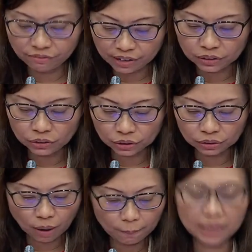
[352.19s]
financial
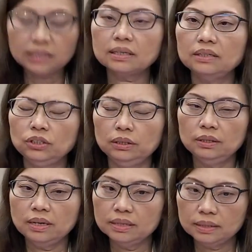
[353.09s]

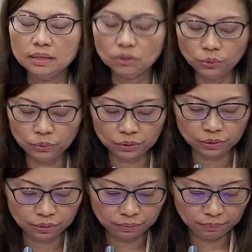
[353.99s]
compensation is in order.